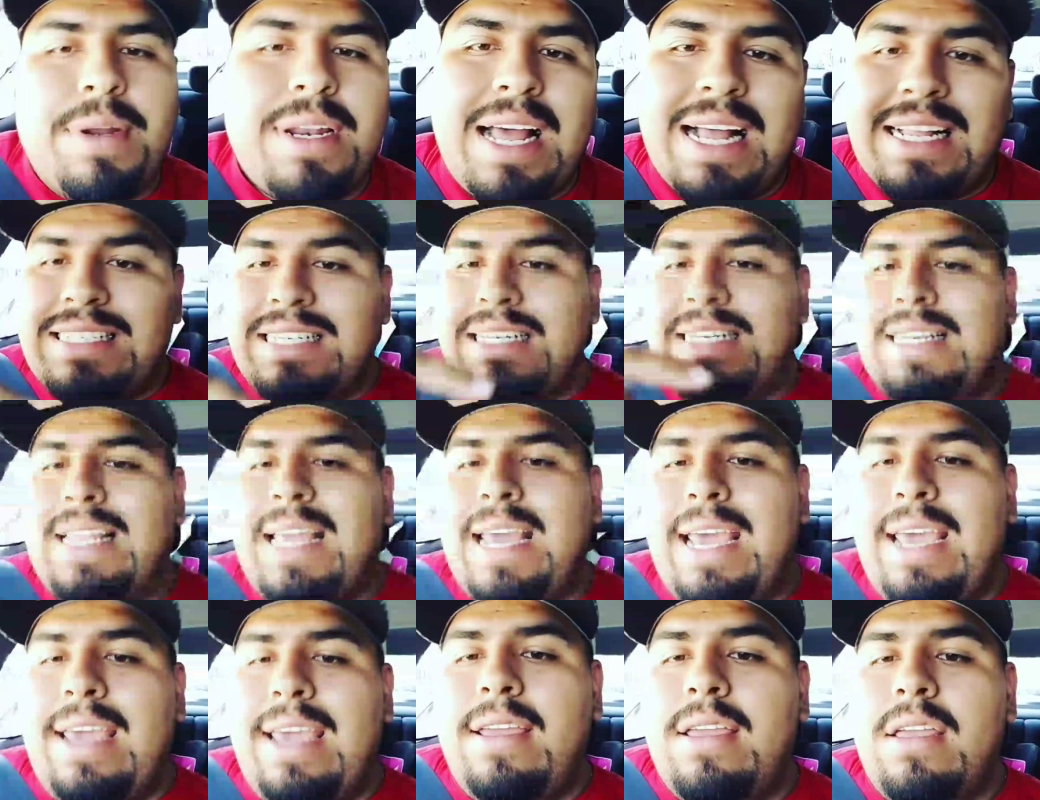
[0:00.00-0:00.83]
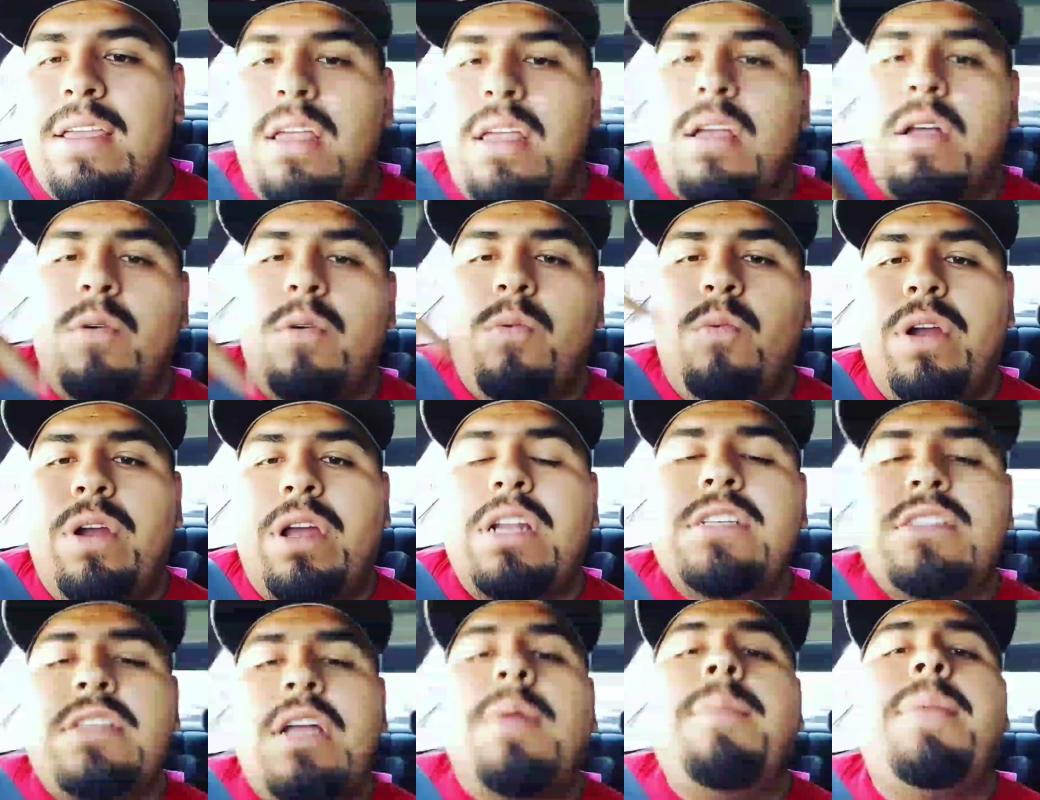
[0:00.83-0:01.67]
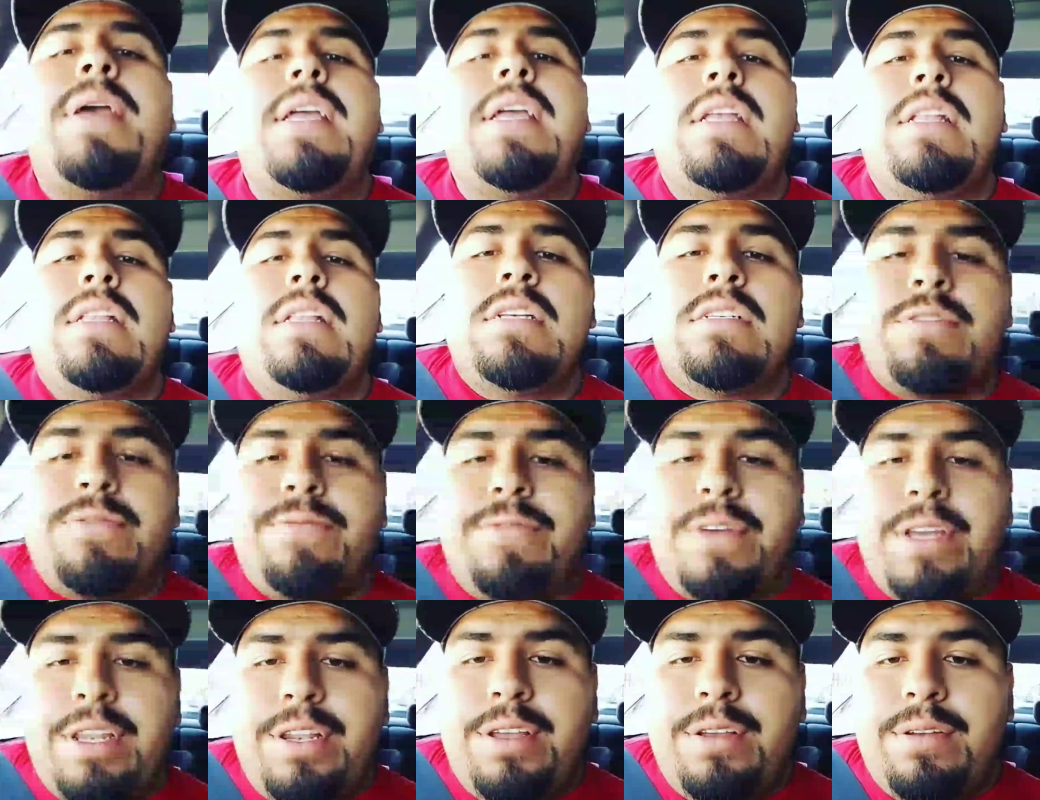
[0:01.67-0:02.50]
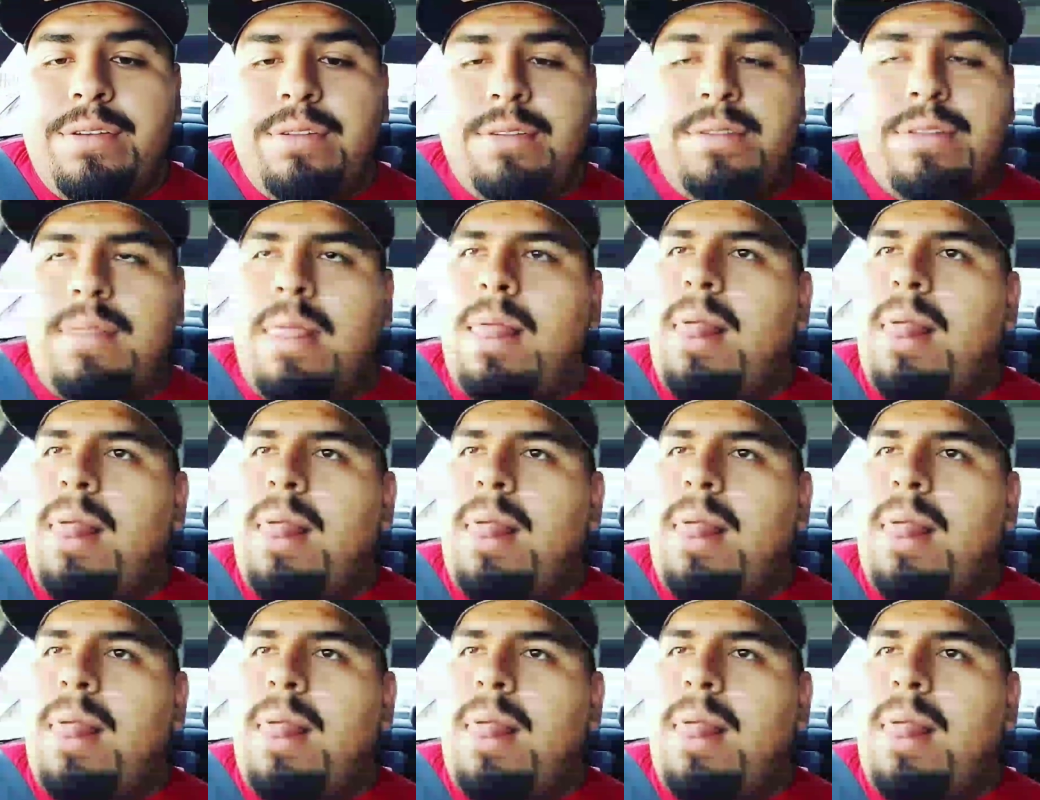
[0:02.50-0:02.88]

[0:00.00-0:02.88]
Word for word: but not today. We're gonna start making this video,